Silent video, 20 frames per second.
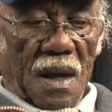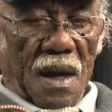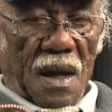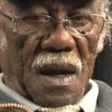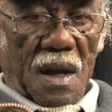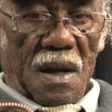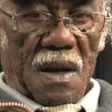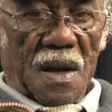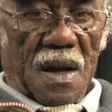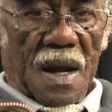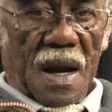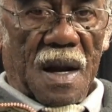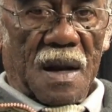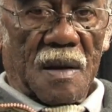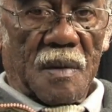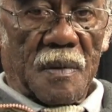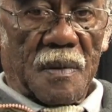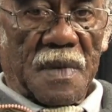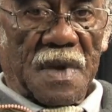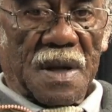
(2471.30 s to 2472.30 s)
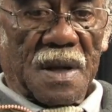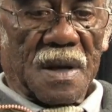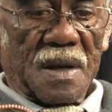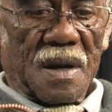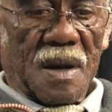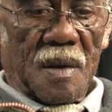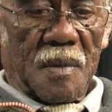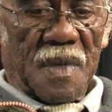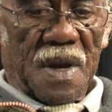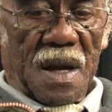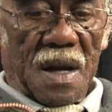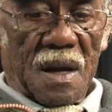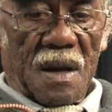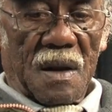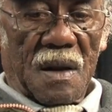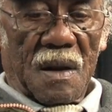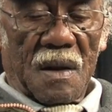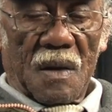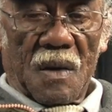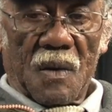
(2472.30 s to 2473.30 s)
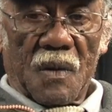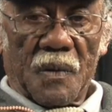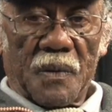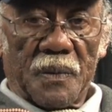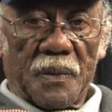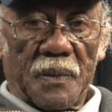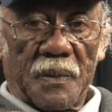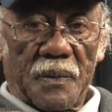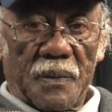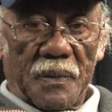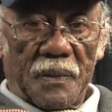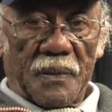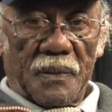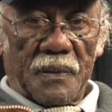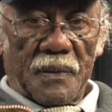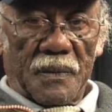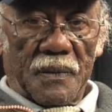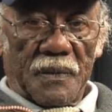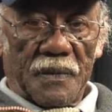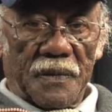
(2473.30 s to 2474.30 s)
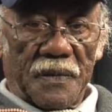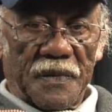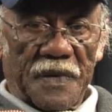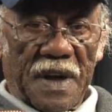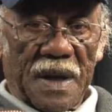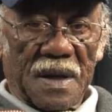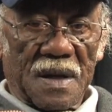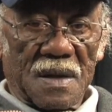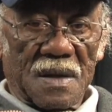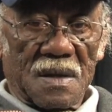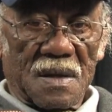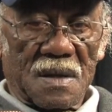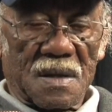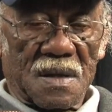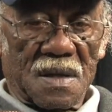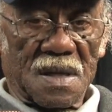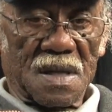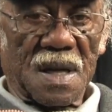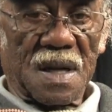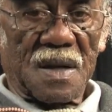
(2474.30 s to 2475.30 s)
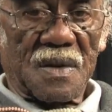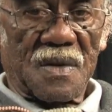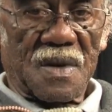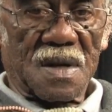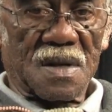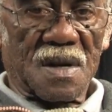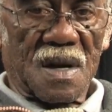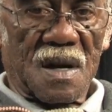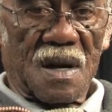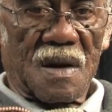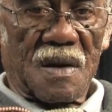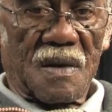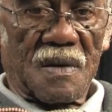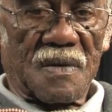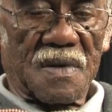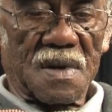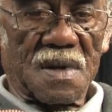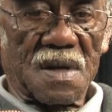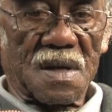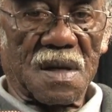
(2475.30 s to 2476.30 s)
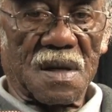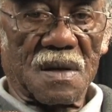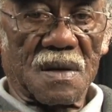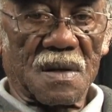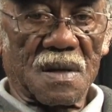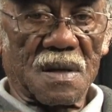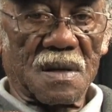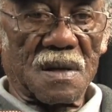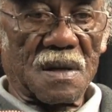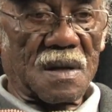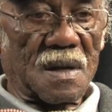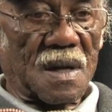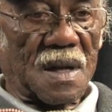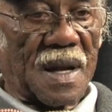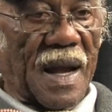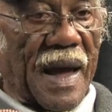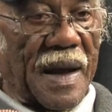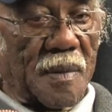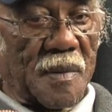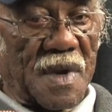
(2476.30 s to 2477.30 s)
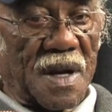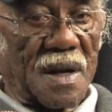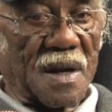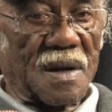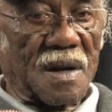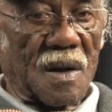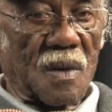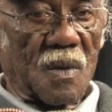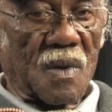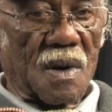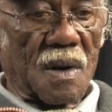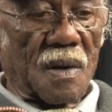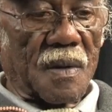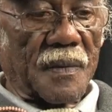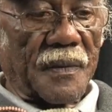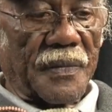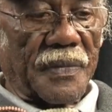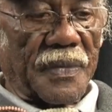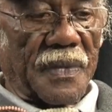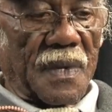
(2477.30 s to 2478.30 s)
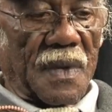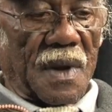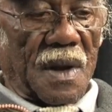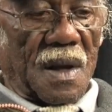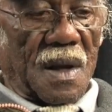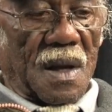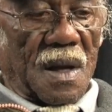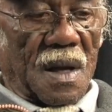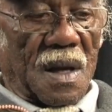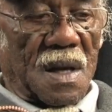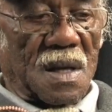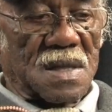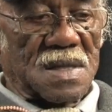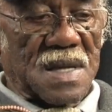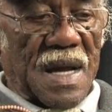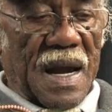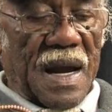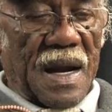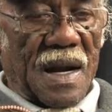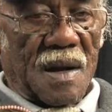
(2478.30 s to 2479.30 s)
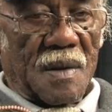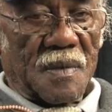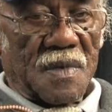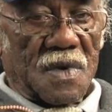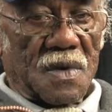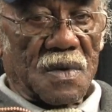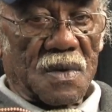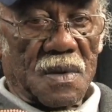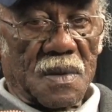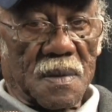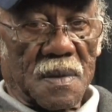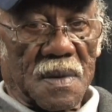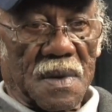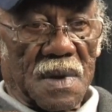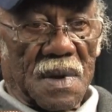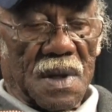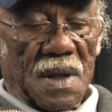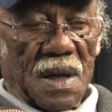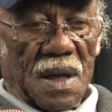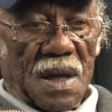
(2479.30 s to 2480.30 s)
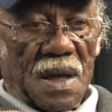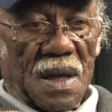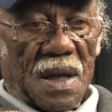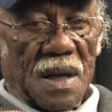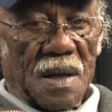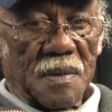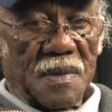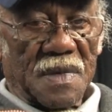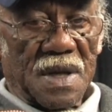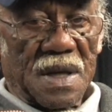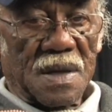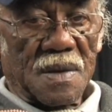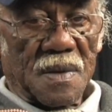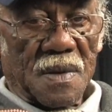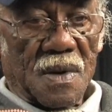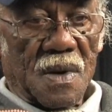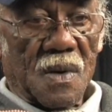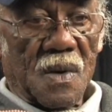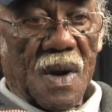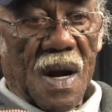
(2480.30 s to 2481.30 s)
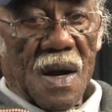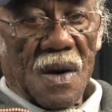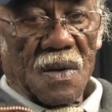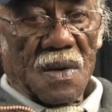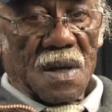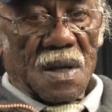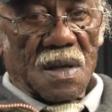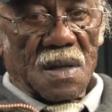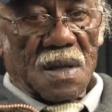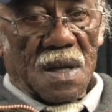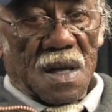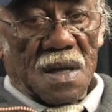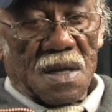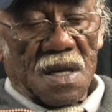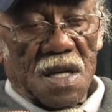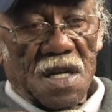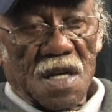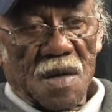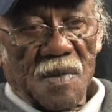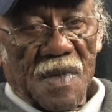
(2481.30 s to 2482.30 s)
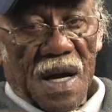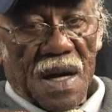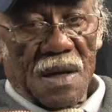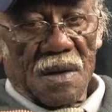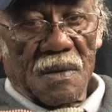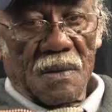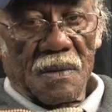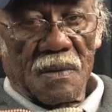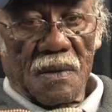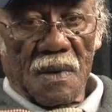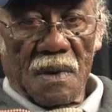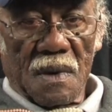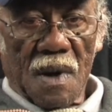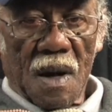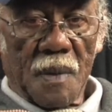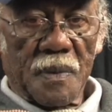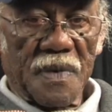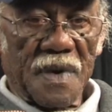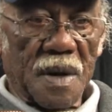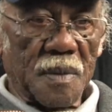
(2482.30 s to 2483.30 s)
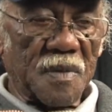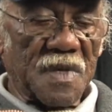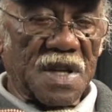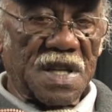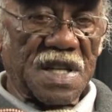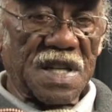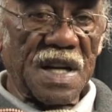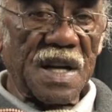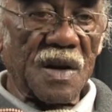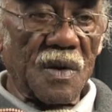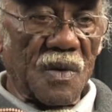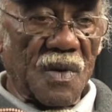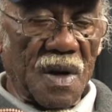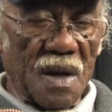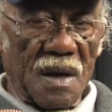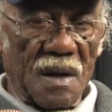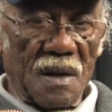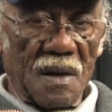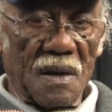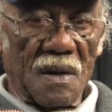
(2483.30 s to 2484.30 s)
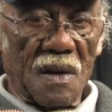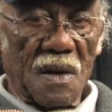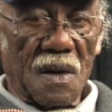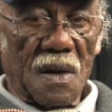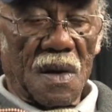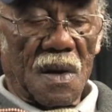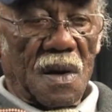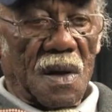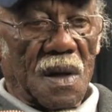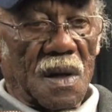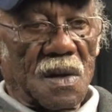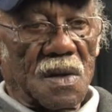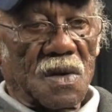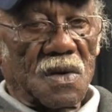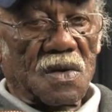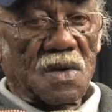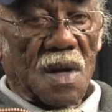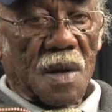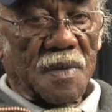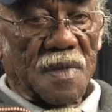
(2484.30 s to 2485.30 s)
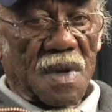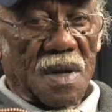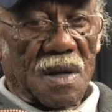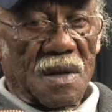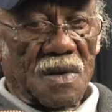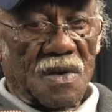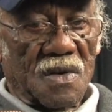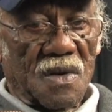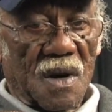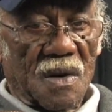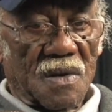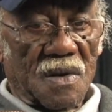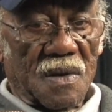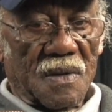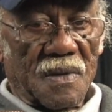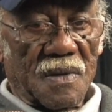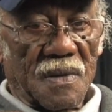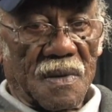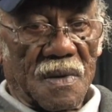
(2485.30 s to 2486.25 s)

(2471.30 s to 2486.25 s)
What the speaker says: And you got enough military men and old fellas still in reserve and still that like military work. Assign them to them and let them teach them. Go out and teach them how to operate machinery or do something constructive,